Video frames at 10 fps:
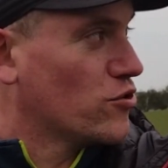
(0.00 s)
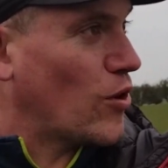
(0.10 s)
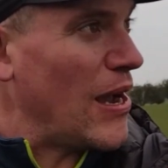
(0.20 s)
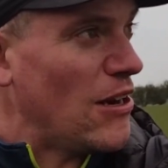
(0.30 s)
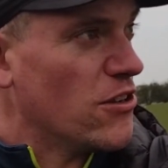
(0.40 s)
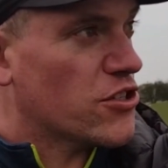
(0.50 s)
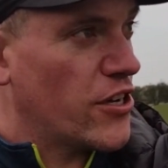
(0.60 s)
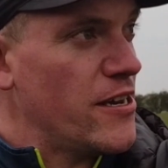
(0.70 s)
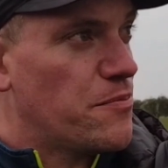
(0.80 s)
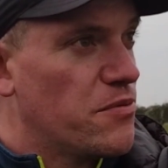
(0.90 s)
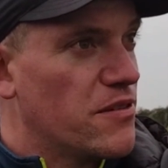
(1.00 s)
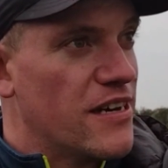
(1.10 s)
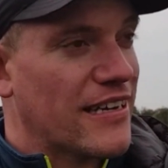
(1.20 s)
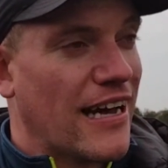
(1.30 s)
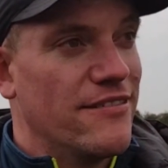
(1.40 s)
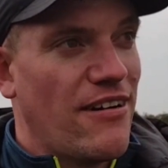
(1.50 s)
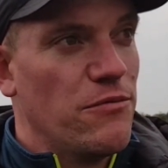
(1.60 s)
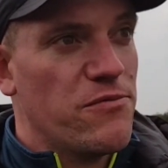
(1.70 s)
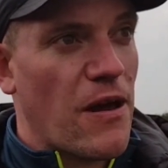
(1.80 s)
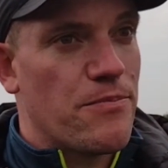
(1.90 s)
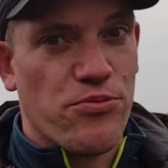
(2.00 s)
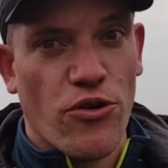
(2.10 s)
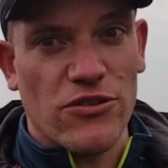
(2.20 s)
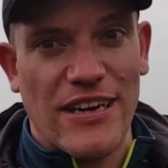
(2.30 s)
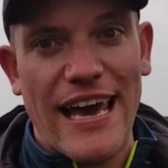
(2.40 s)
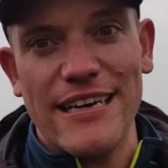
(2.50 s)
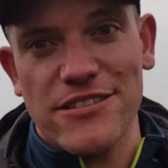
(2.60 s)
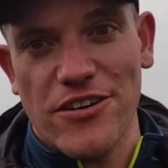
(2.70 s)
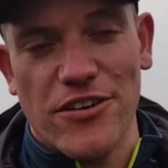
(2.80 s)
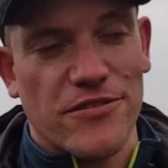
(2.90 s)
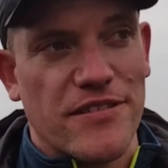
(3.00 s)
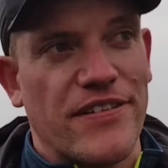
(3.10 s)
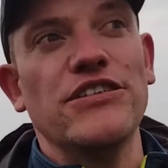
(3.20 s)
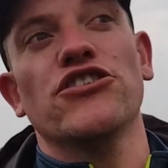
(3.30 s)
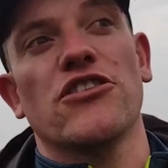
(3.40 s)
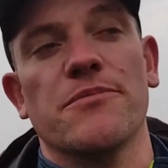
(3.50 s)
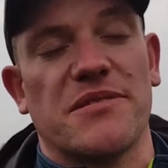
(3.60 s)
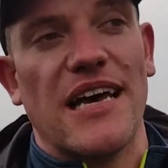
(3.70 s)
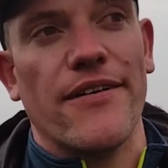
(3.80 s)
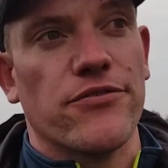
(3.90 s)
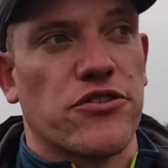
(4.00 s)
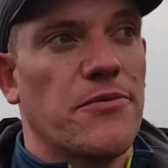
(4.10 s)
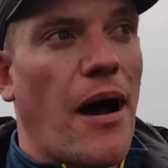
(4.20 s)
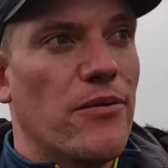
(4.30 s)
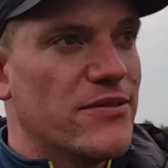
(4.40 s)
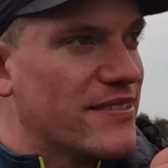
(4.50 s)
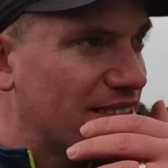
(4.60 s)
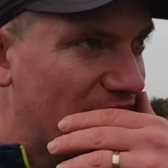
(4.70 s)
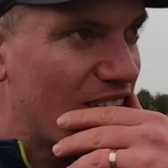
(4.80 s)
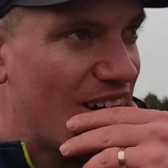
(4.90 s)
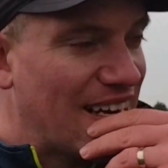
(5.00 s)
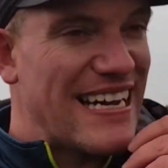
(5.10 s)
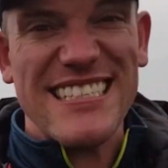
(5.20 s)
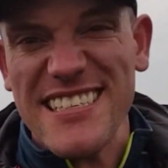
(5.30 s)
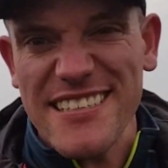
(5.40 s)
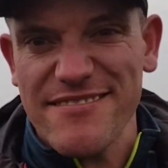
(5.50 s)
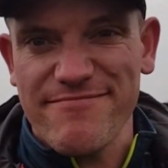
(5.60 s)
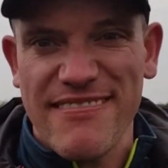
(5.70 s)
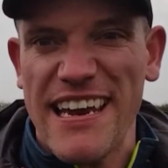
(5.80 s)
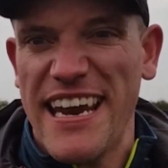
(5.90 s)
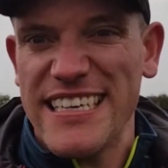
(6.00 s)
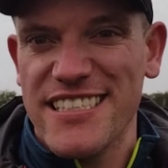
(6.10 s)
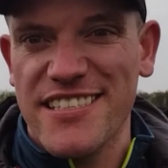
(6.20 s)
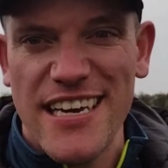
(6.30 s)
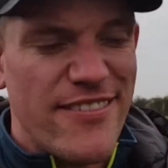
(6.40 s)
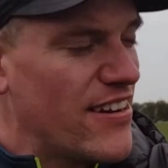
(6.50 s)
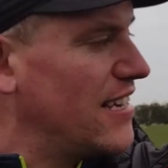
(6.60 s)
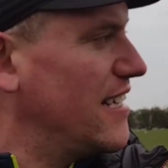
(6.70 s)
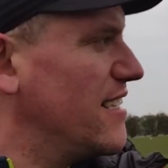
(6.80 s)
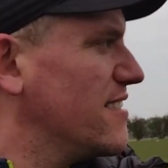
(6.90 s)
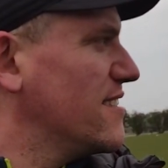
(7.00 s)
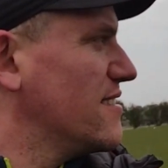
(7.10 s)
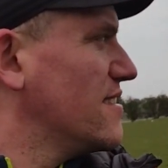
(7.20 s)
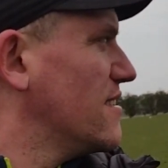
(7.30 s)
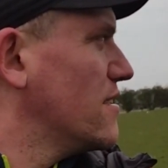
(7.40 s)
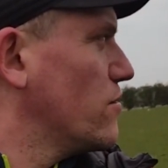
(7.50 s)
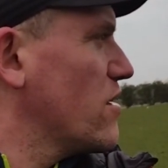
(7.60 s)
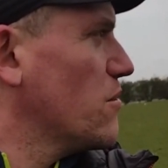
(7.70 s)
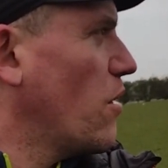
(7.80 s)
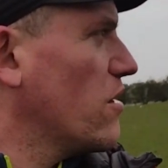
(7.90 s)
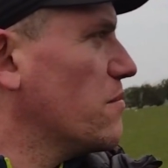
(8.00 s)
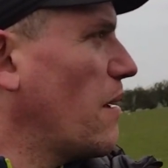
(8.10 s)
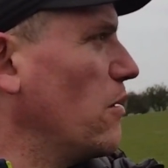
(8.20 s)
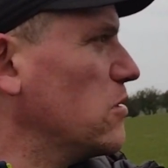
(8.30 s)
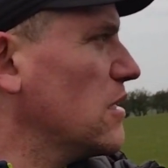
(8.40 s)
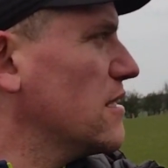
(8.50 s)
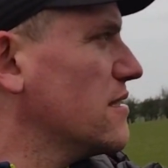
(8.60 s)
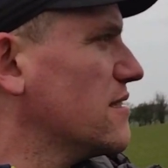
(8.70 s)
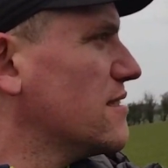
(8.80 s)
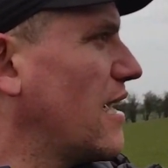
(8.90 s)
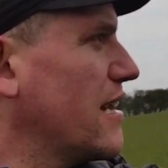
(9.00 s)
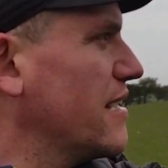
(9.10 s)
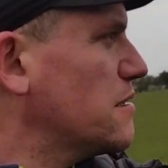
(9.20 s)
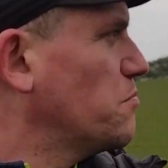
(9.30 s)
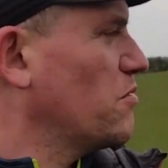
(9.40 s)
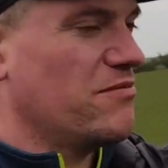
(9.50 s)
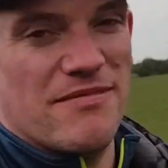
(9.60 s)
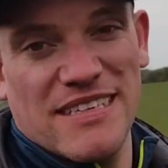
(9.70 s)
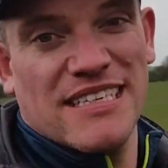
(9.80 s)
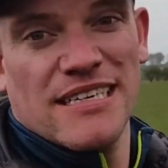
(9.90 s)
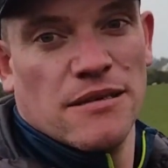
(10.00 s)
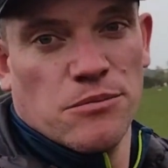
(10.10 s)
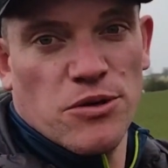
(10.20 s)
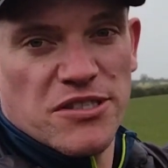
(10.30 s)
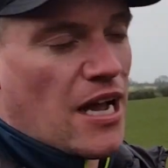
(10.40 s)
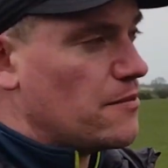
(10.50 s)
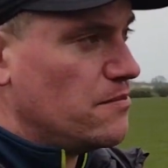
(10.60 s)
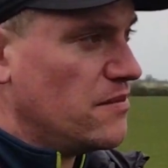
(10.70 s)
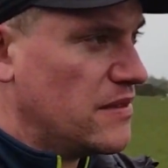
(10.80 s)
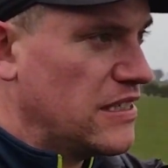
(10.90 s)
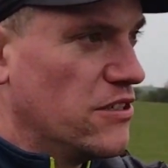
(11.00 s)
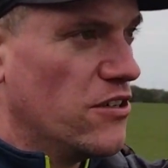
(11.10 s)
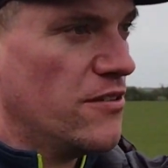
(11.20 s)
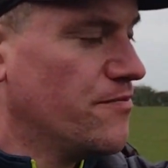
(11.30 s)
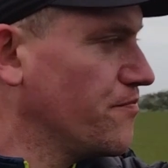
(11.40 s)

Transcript: Quite a lot of sheep going around with like broken legs or they've injured themselves somehow, and isn't that nice to see really? When you're walking about like this, but must happen, you know.